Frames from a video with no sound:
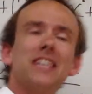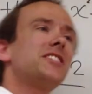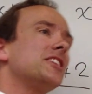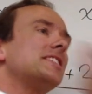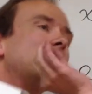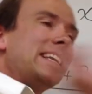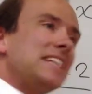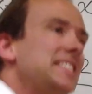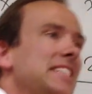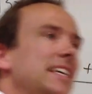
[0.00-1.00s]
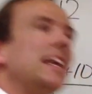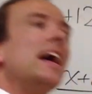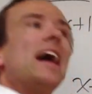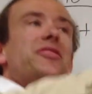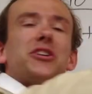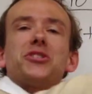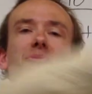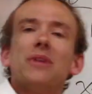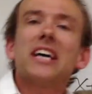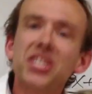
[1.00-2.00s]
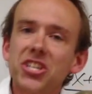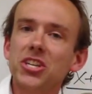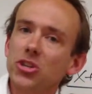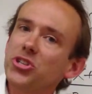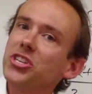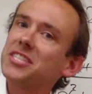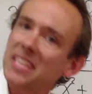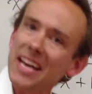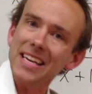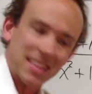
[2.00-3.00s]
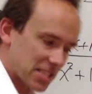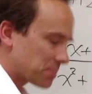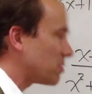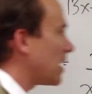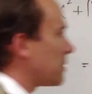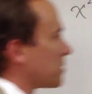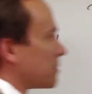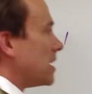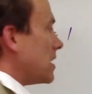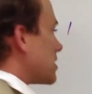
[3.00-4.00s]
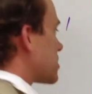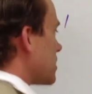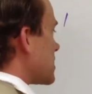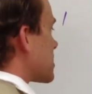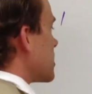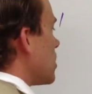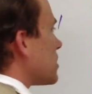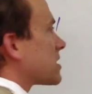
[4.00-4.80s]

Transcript: It's just hinting at the direction you should take this problem. So let's go.